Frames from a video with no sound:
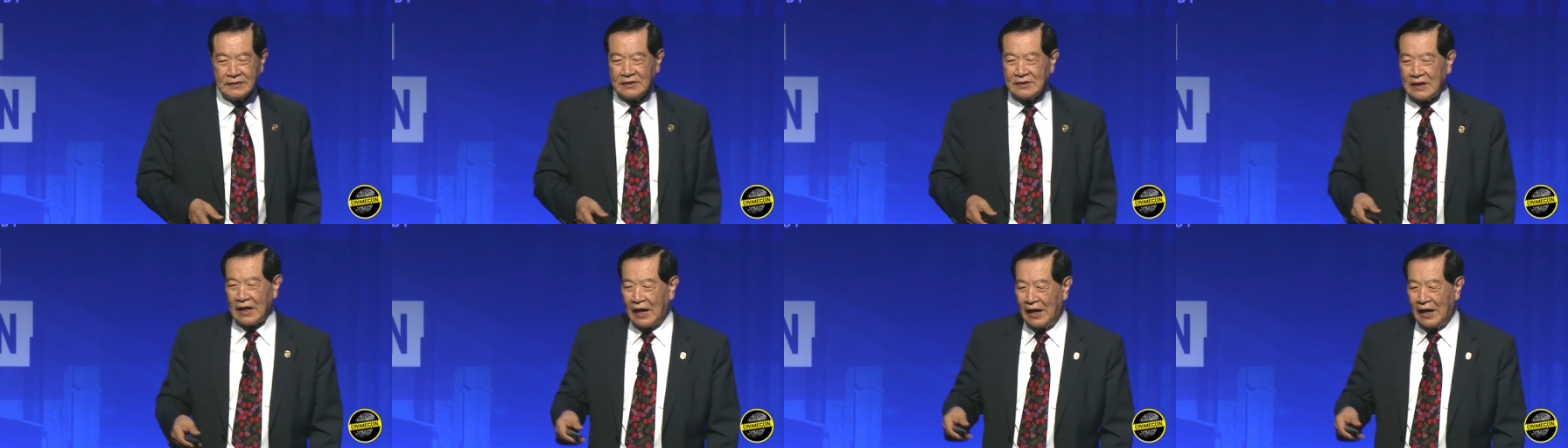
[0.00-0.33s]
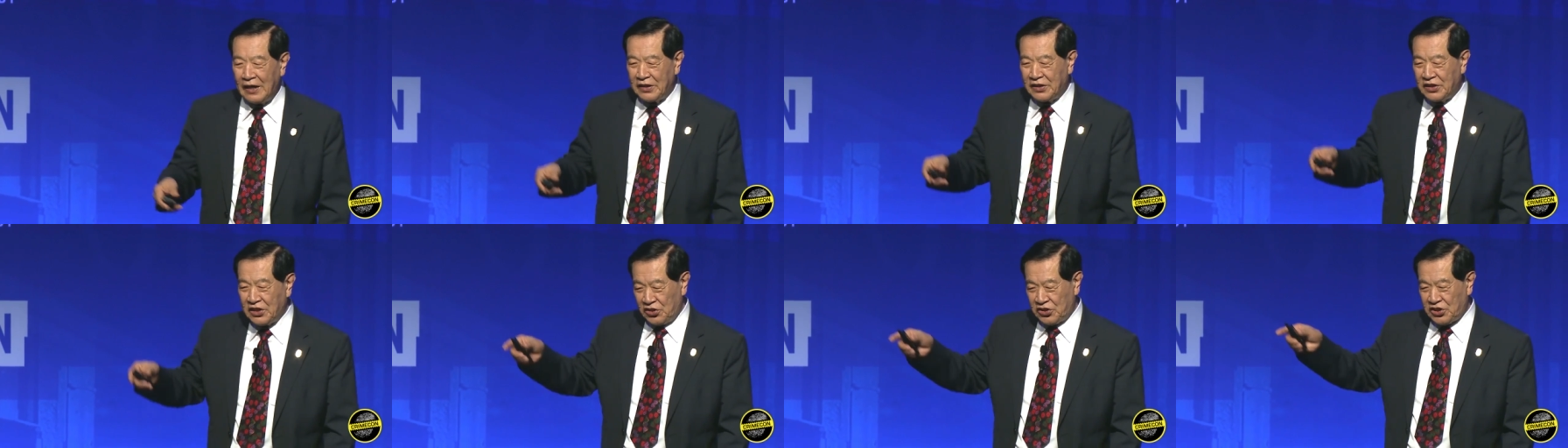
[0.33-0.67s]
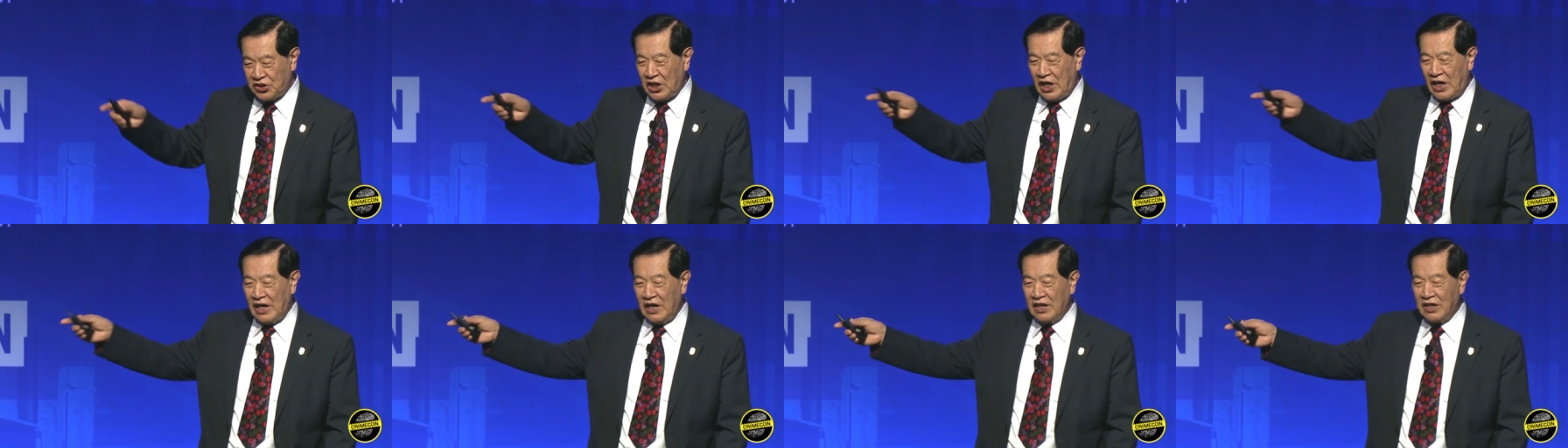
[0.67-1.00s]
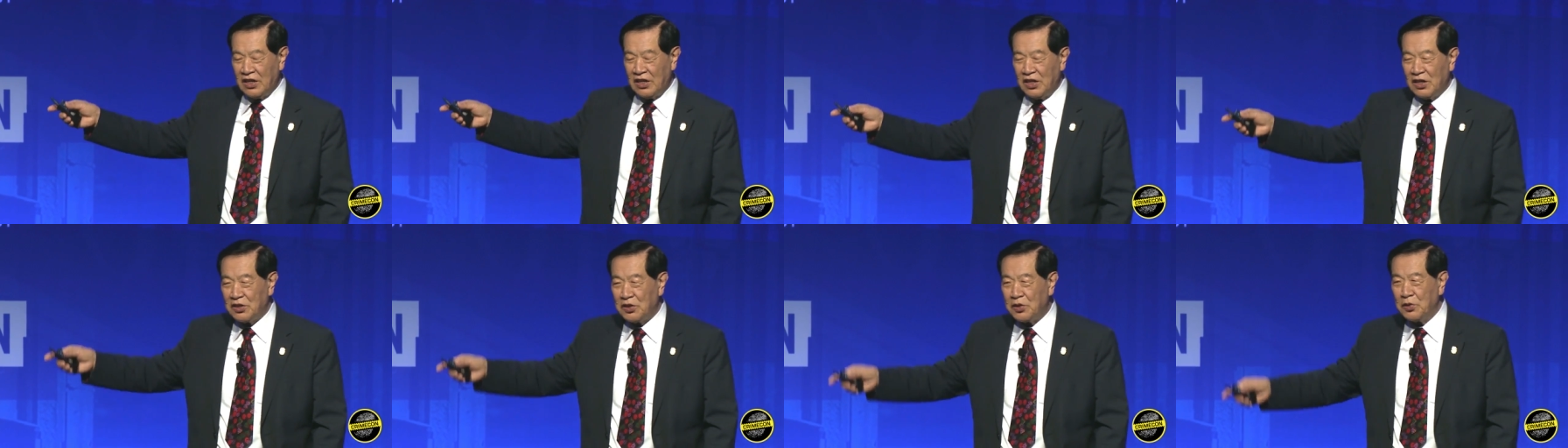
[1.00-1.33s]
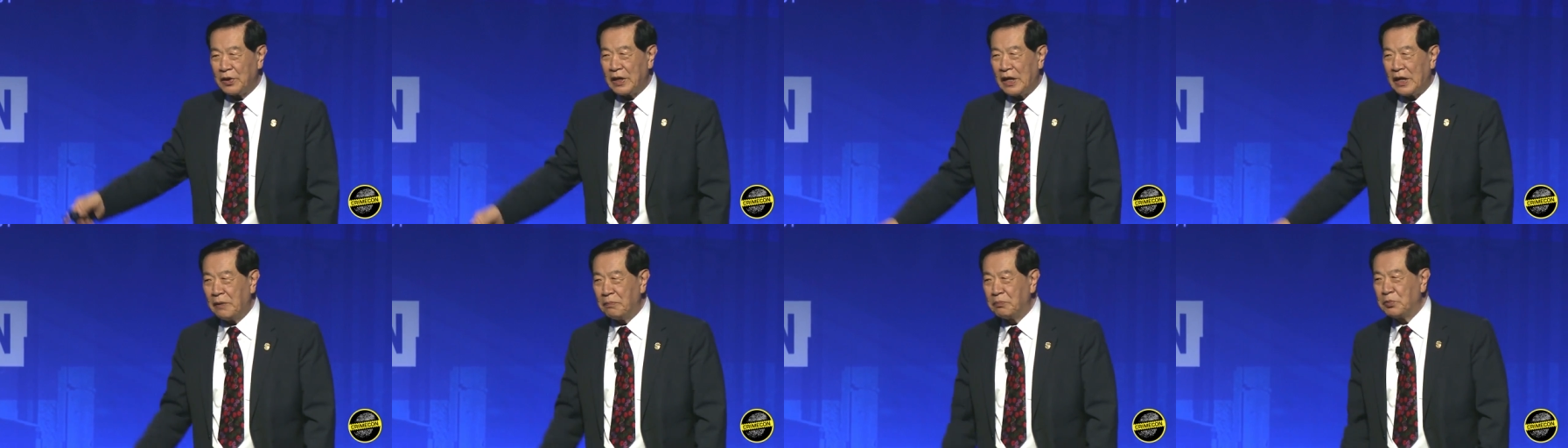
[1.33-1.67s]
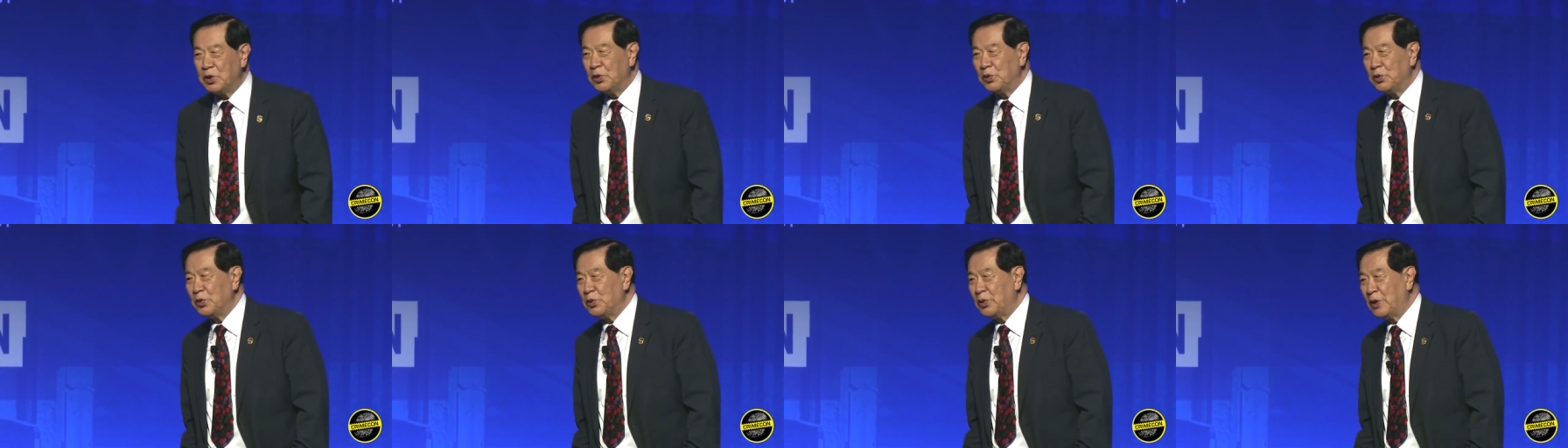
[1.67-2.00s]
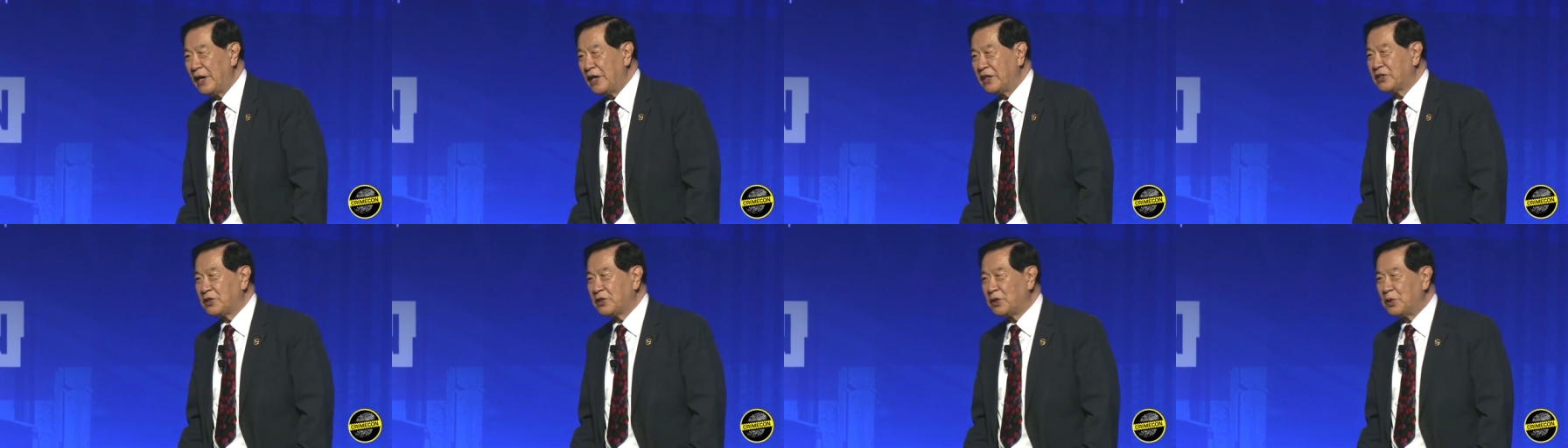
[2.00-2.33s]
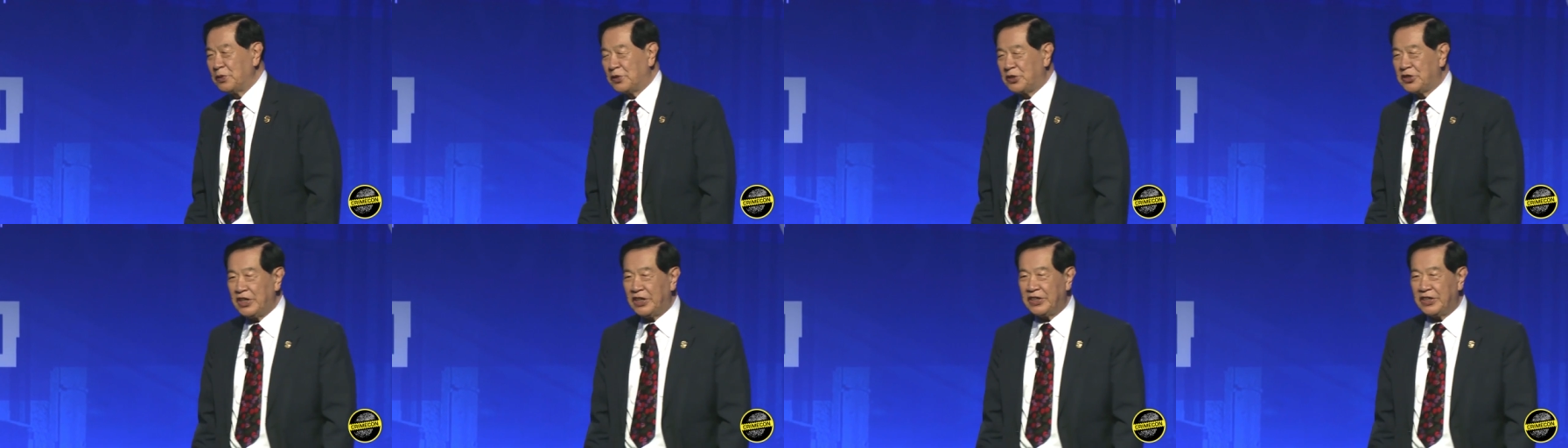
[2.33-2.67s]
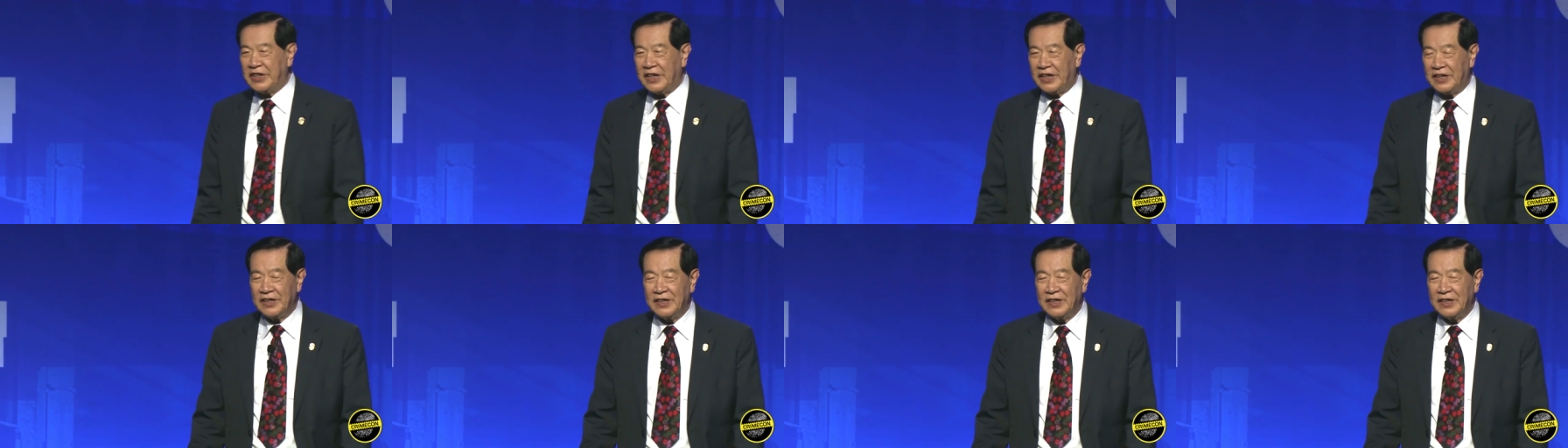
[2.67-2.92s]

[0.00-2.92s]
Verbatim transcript: I decide to come to U.S. to study.